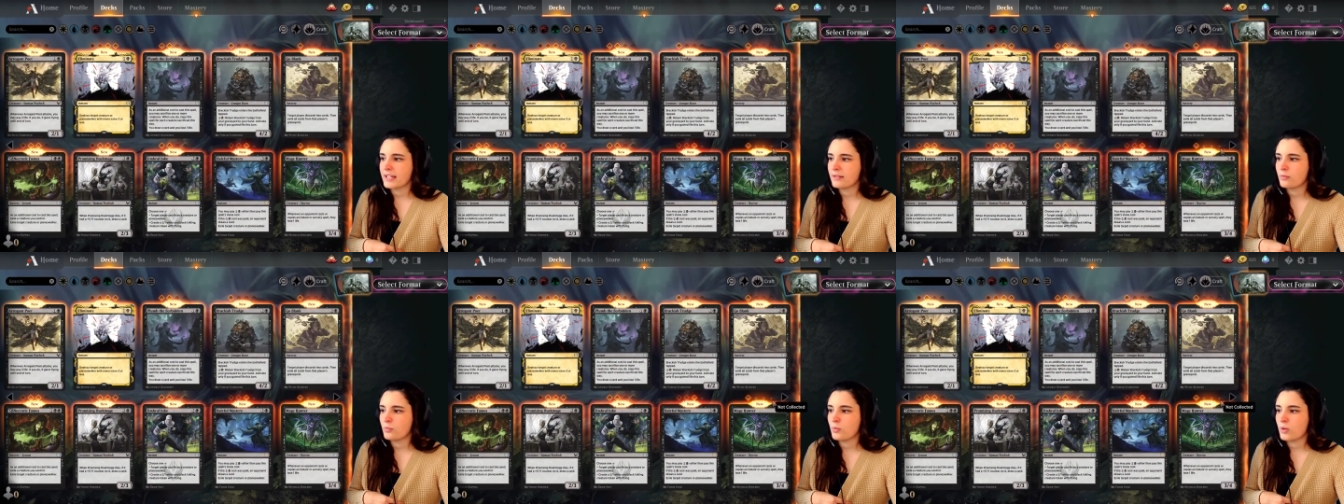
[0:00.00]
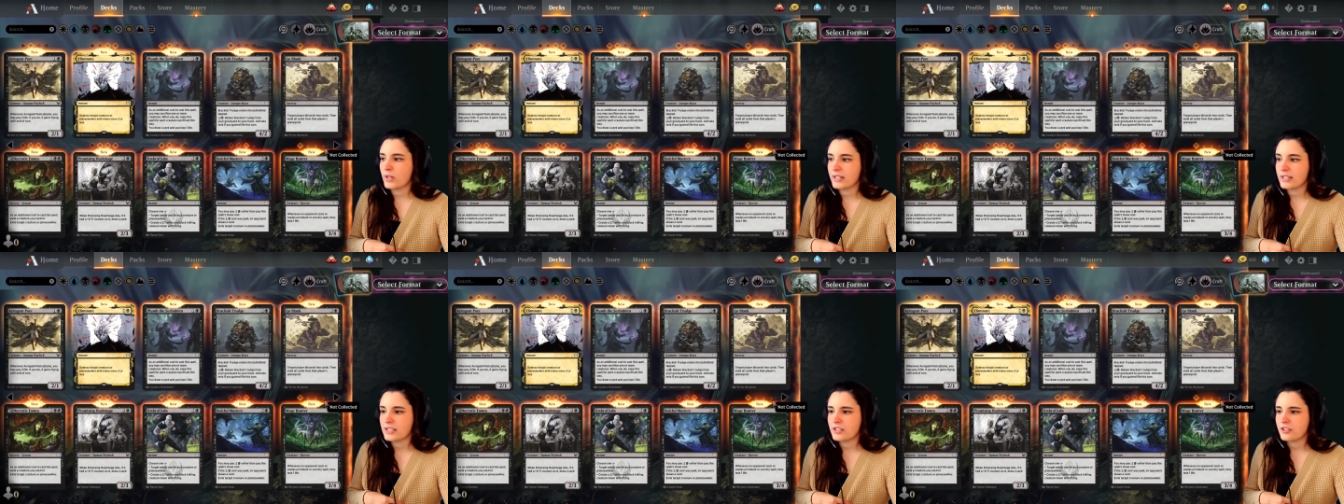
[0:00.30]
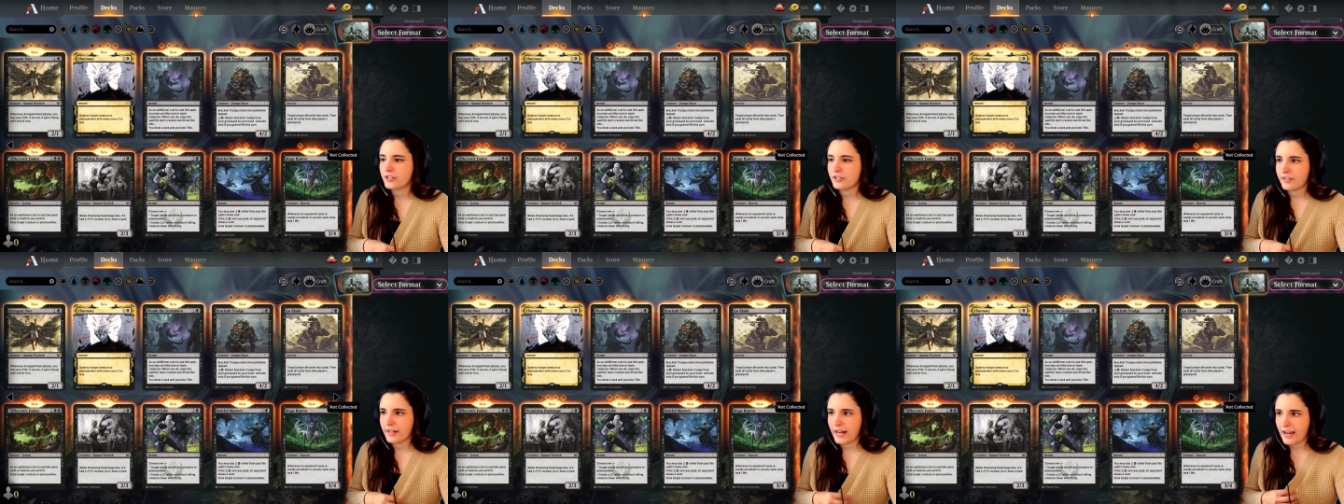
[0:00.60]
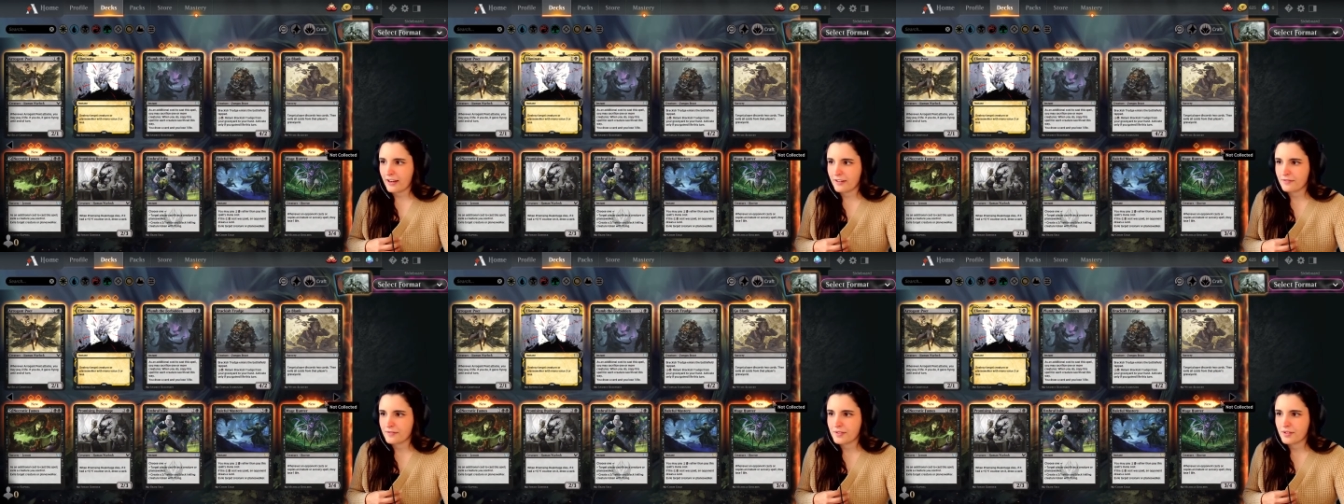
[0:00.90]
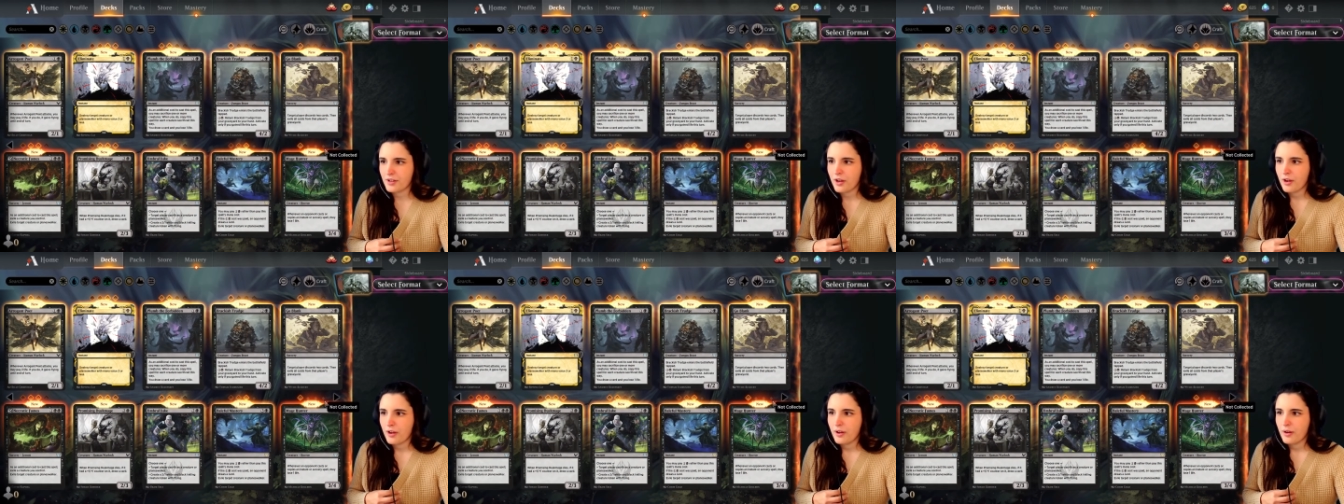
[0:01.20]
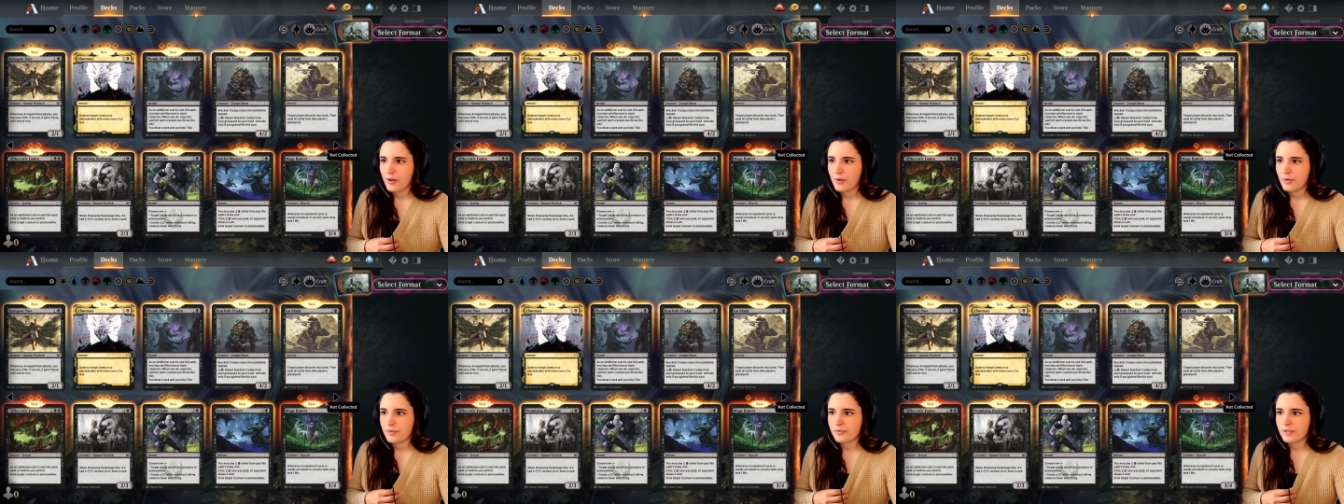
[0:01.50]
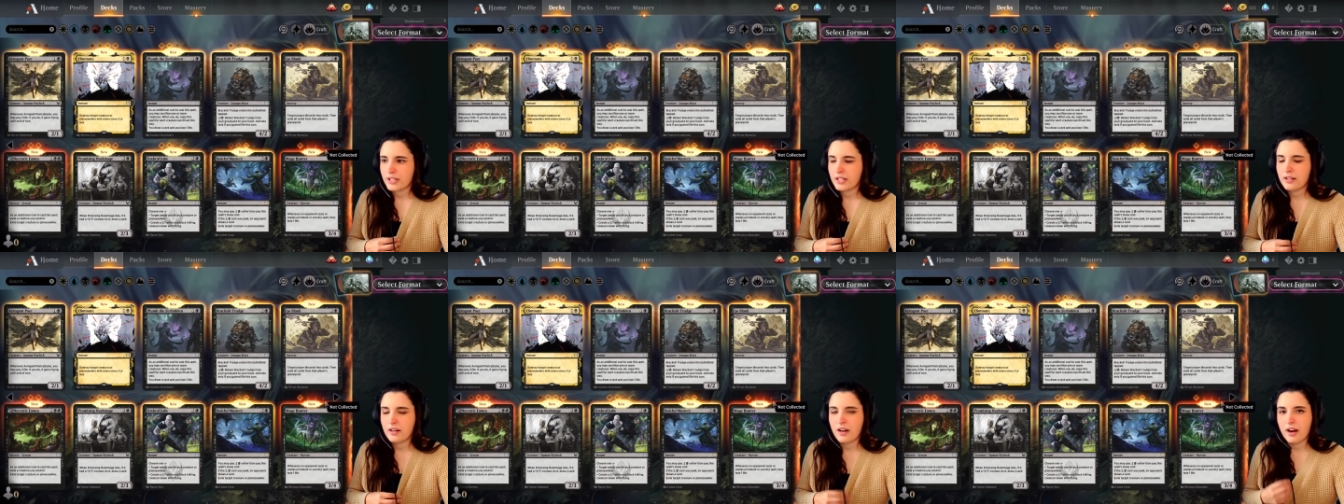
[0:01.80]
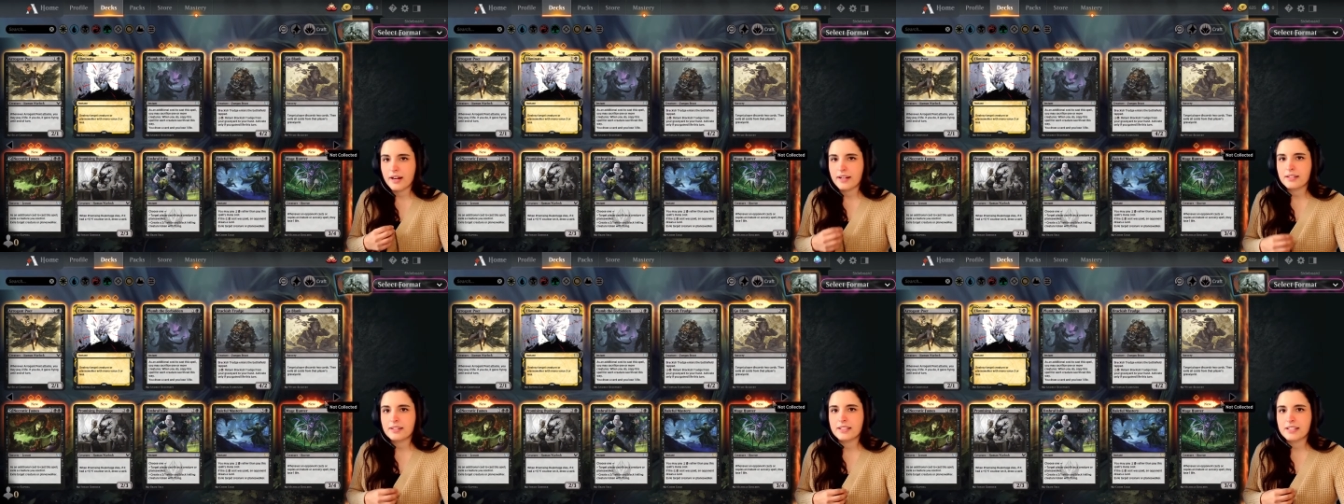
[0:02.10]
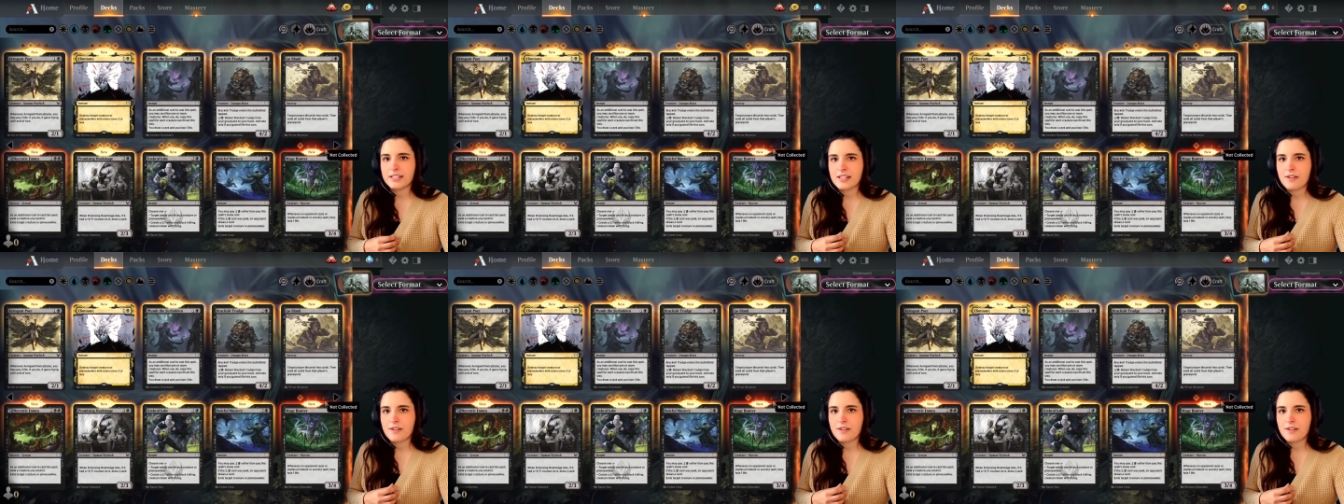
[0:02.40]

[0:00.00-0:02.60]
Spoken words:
wanted to craft regardless of